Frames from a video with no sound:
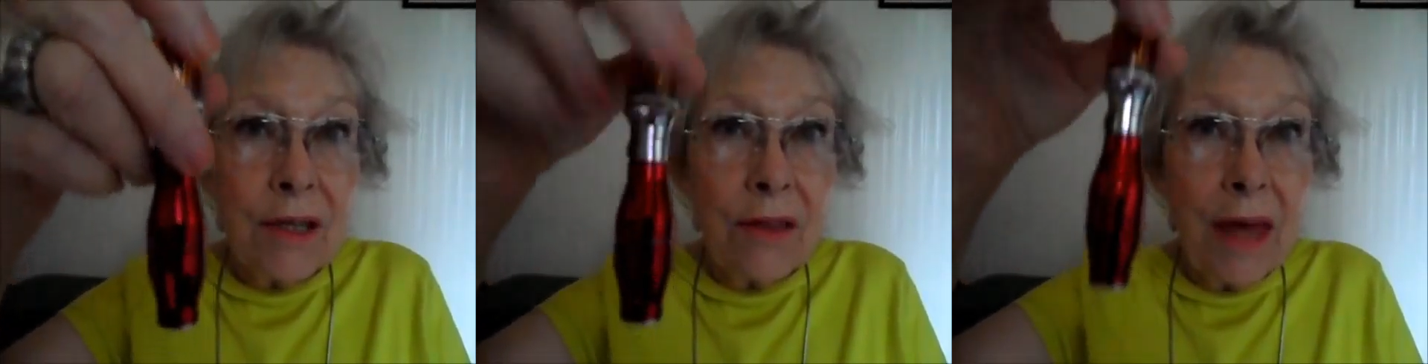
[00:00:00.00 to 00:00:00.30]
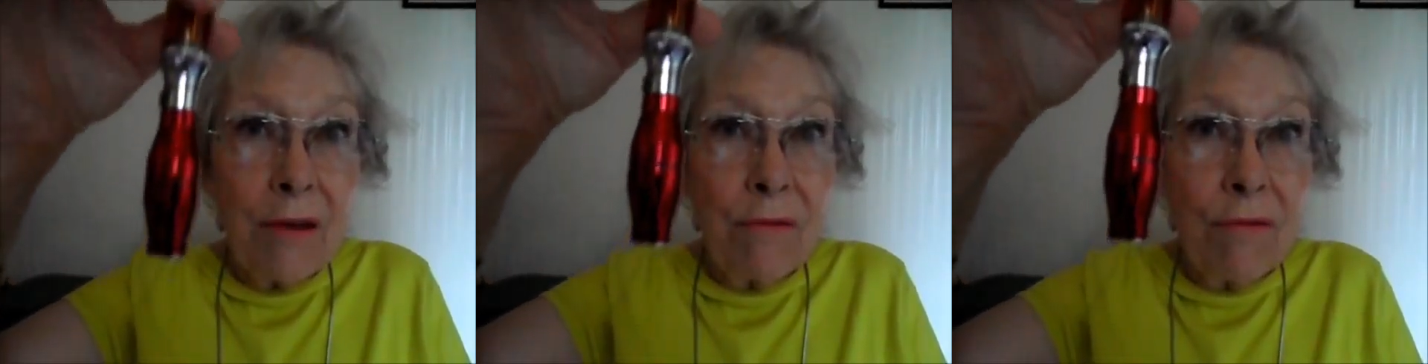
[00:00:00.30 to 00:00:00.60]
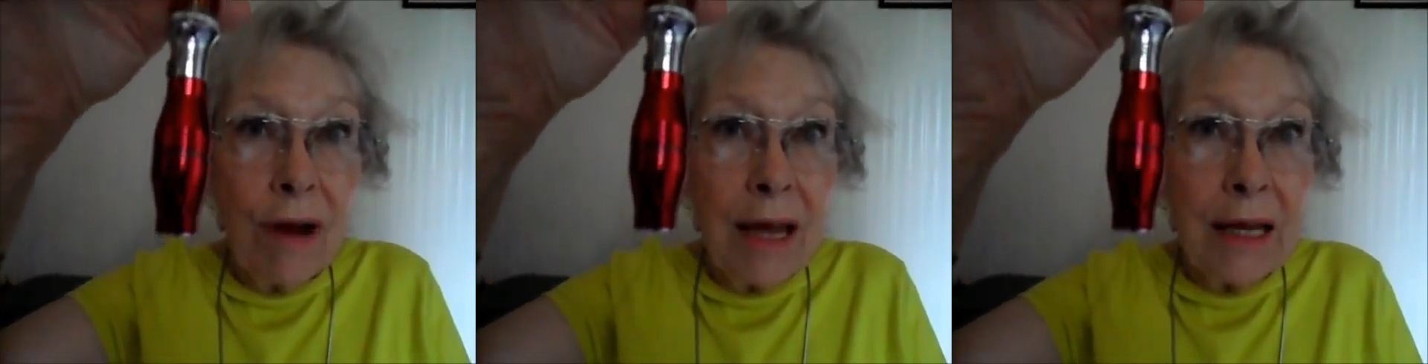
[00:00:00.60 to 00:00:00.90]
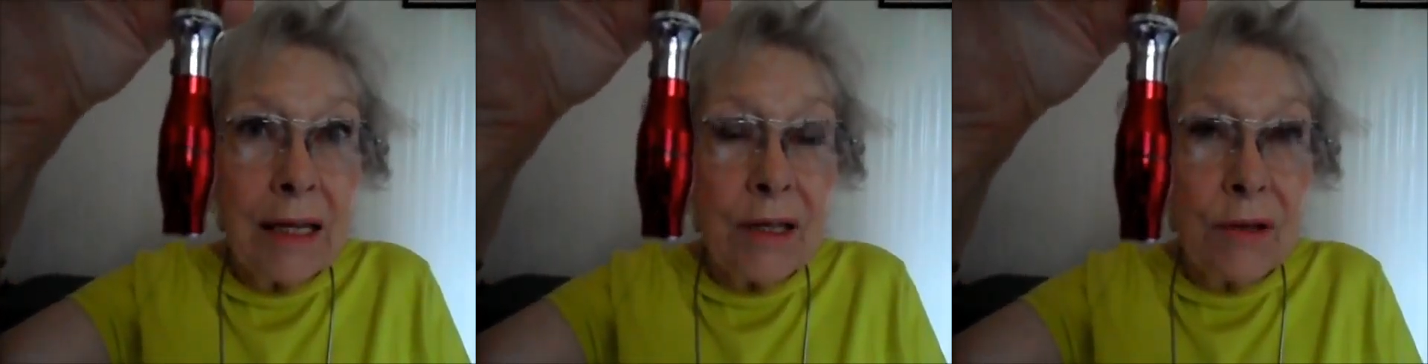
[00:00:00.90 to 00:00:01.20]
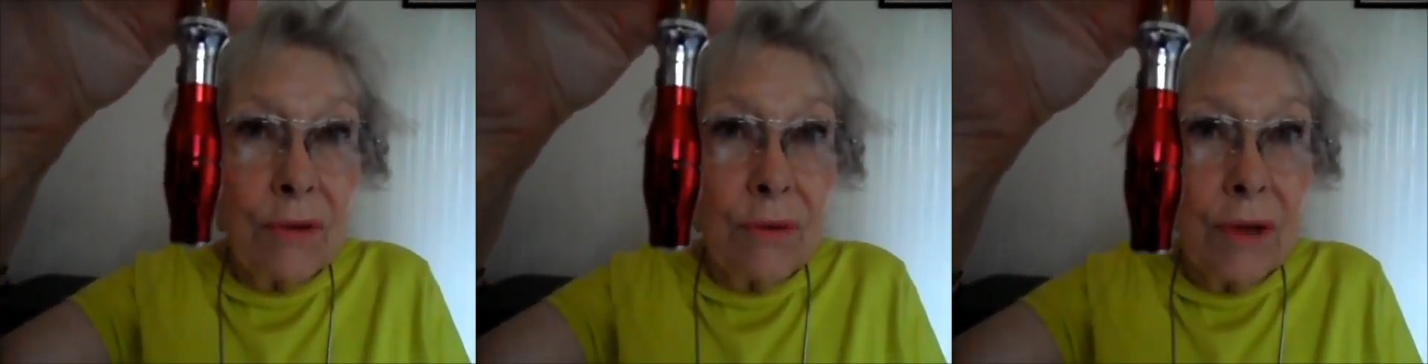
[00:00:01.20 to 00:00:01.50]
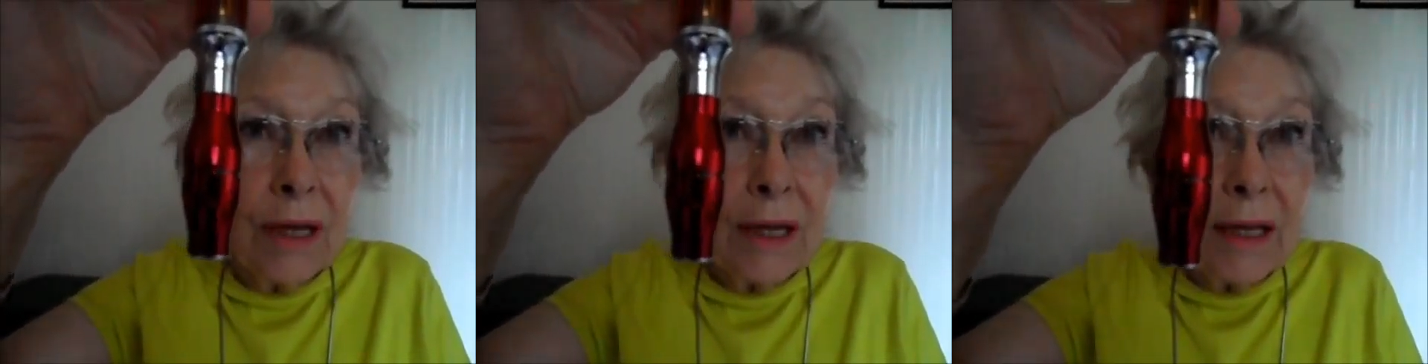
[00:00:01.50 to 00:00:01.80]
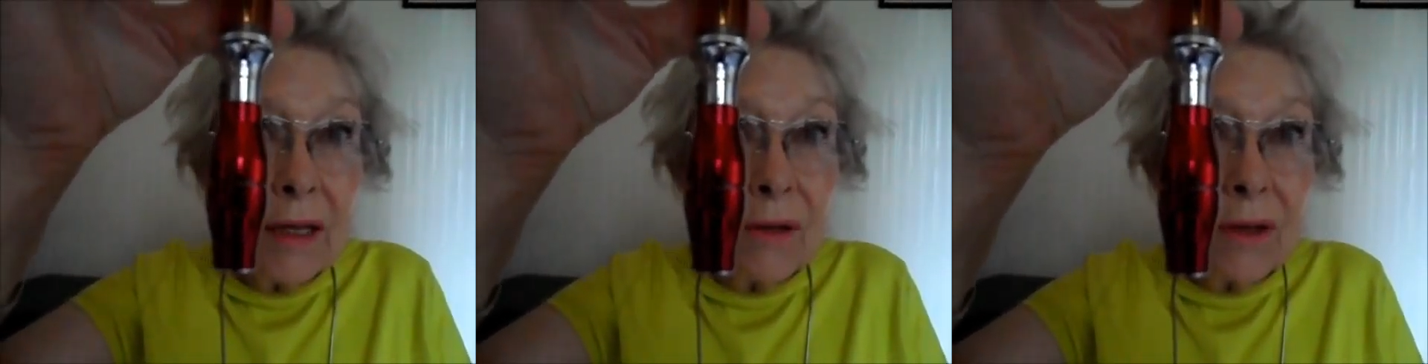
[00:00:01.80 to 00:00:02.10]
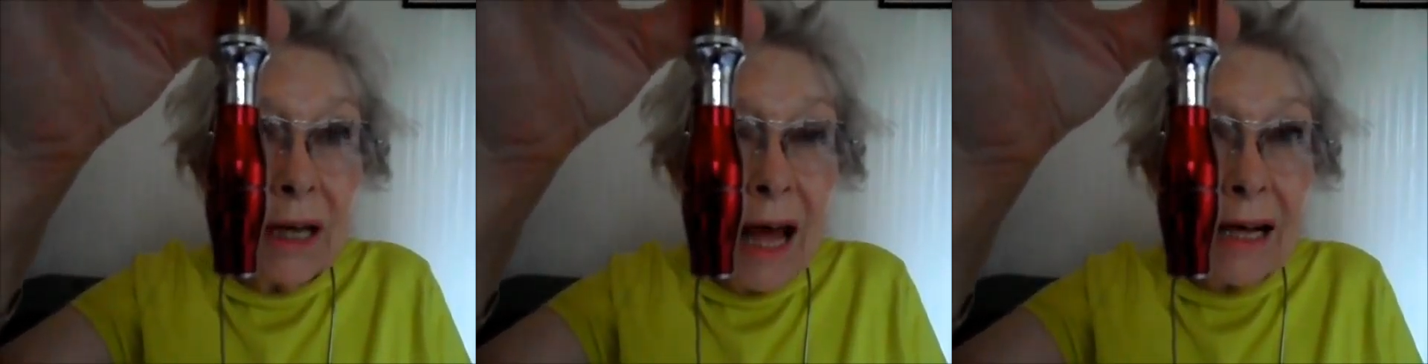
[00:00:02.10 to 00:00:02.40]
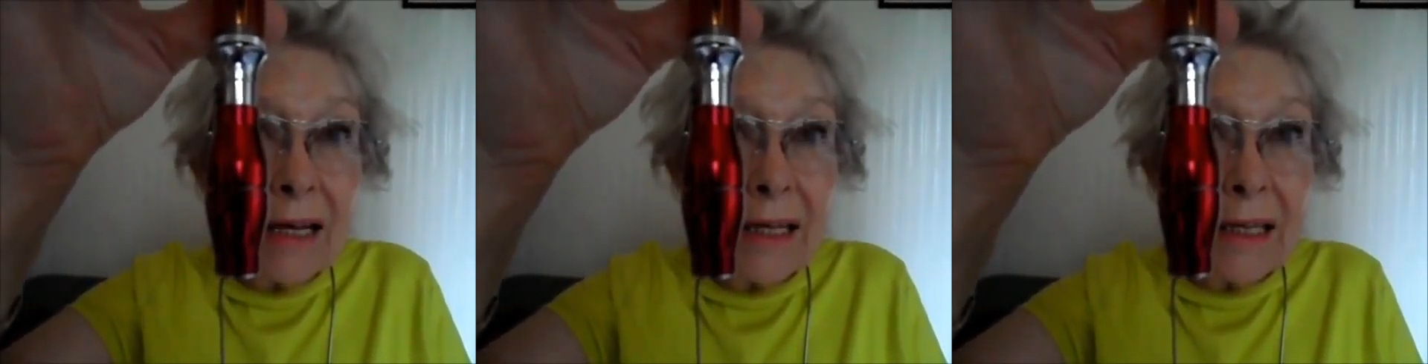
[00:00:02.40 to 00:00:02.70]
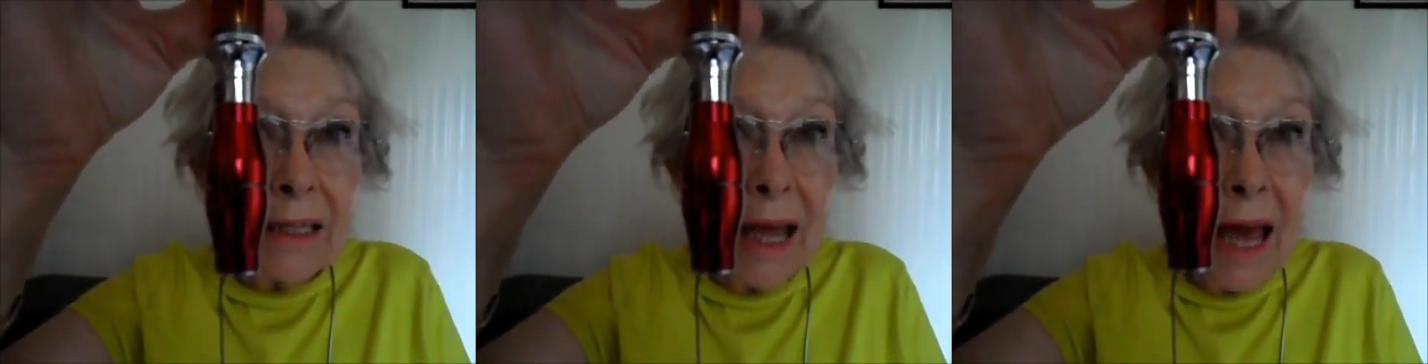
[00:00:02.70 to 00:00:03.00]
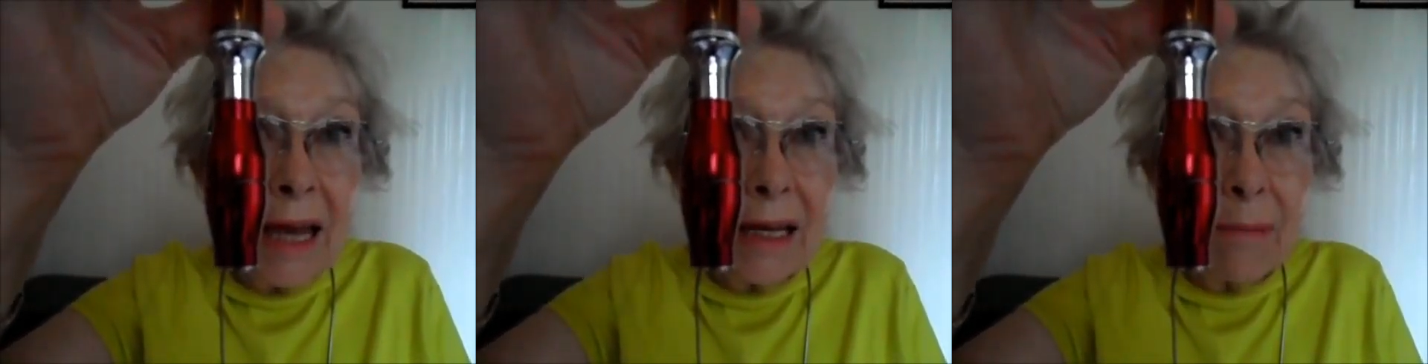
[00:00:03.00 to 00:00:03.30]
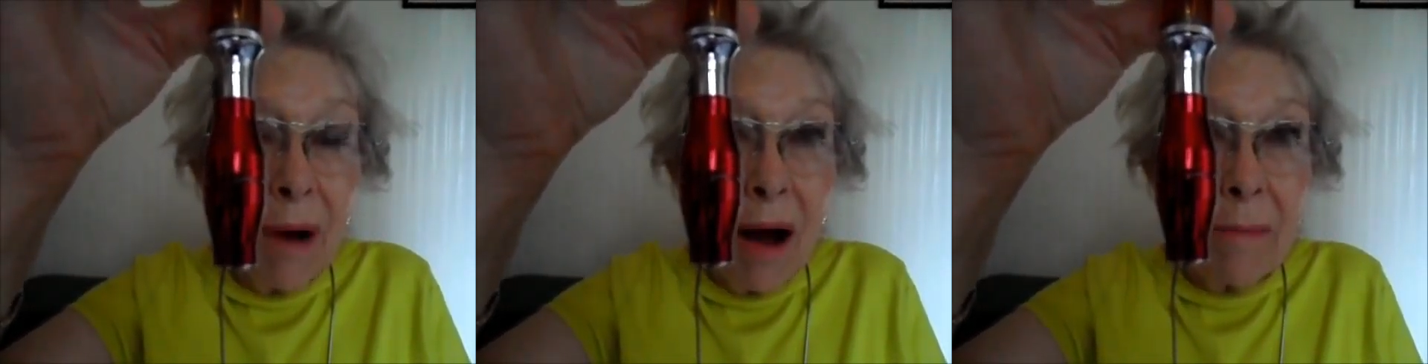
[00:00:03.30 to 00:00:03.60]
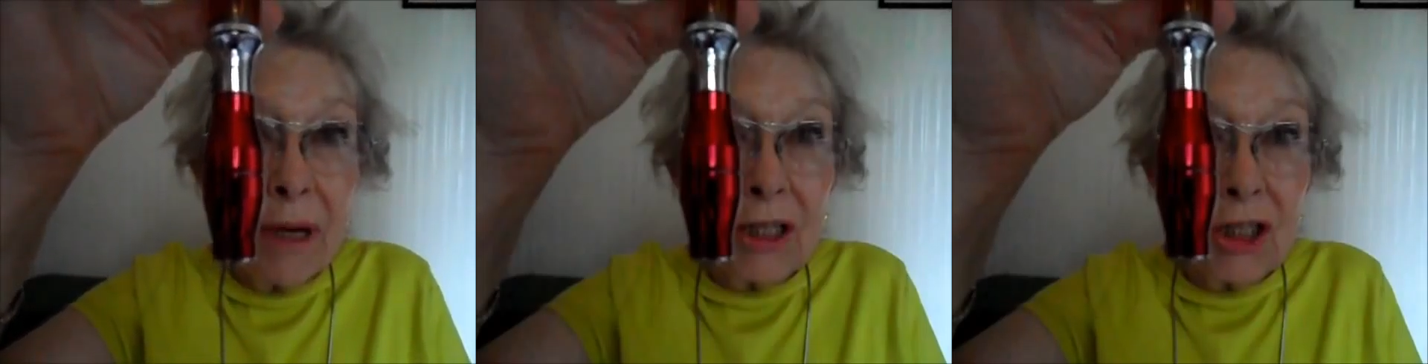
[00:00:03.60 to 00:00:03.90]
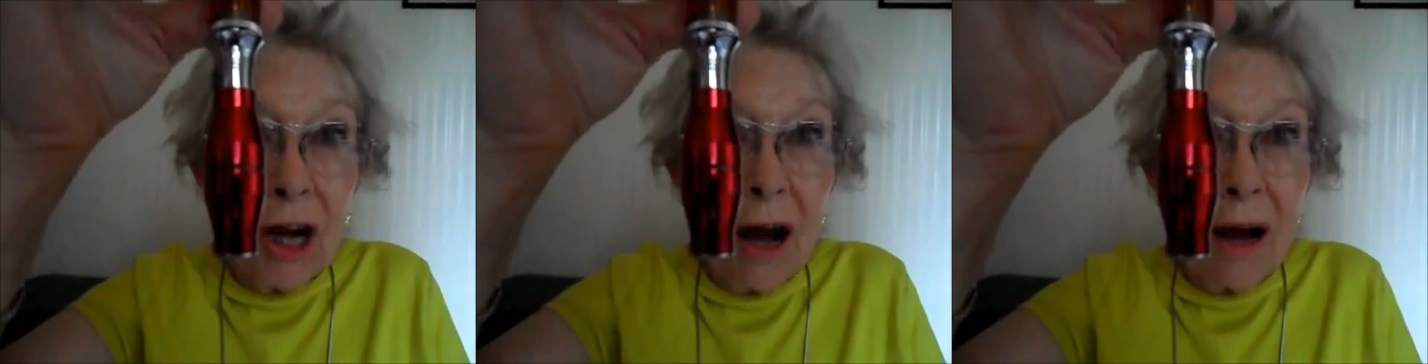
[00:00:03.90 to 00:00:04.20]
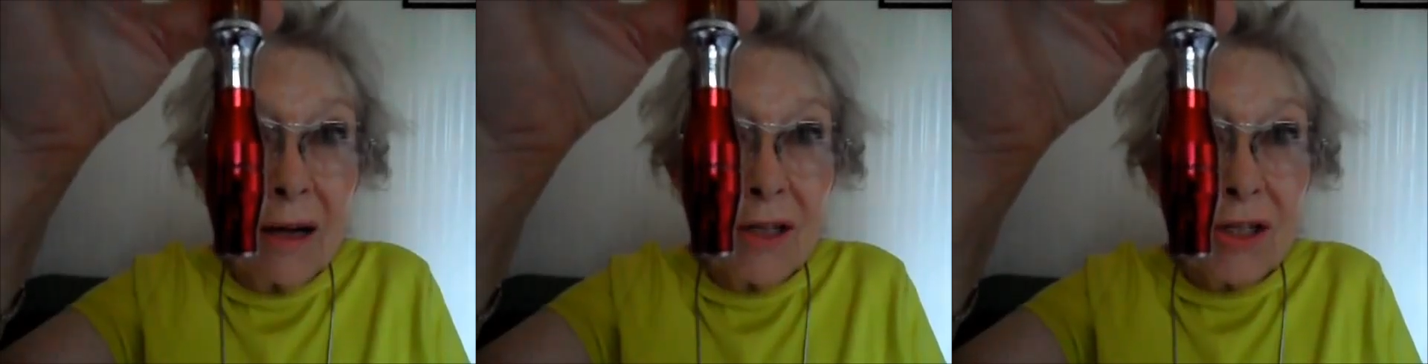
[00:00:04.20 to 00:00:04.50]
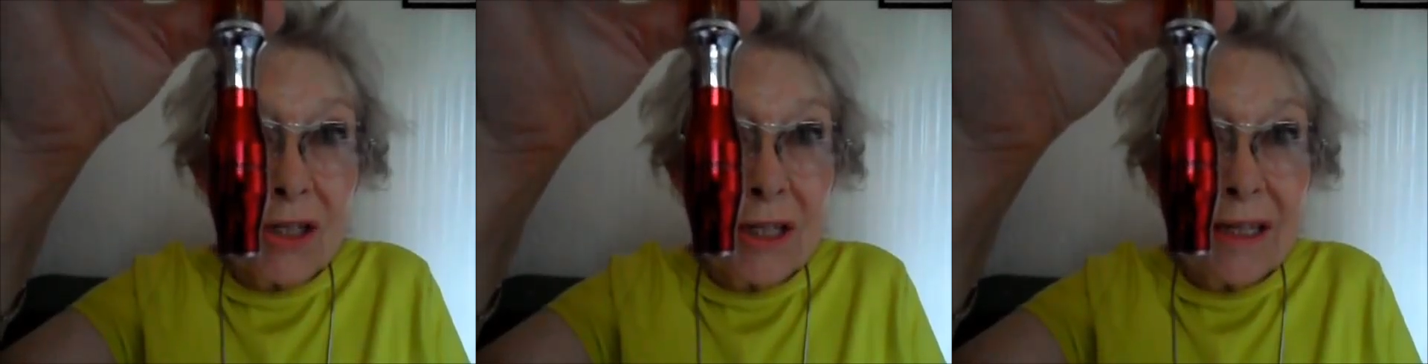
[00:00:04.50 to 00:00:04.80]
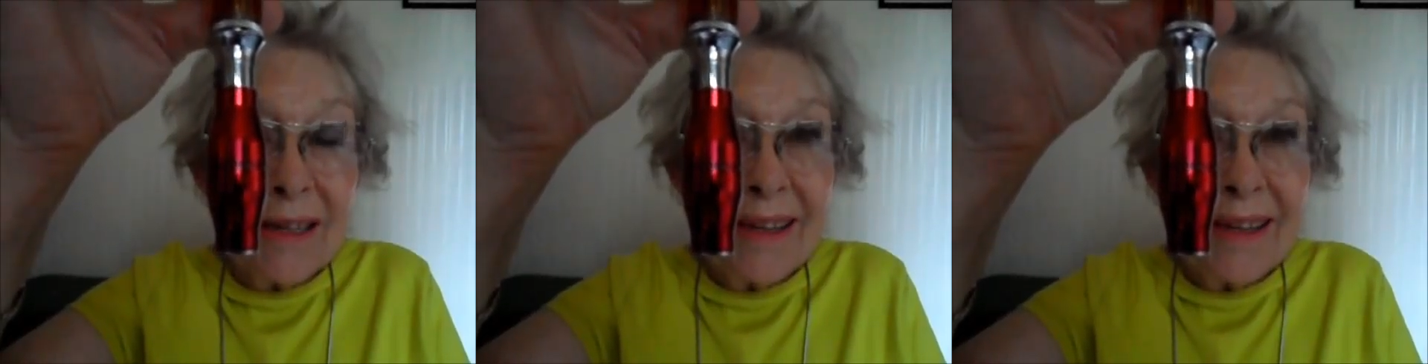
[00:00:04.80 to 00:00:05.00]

So they really do look like little Ali Baba jars.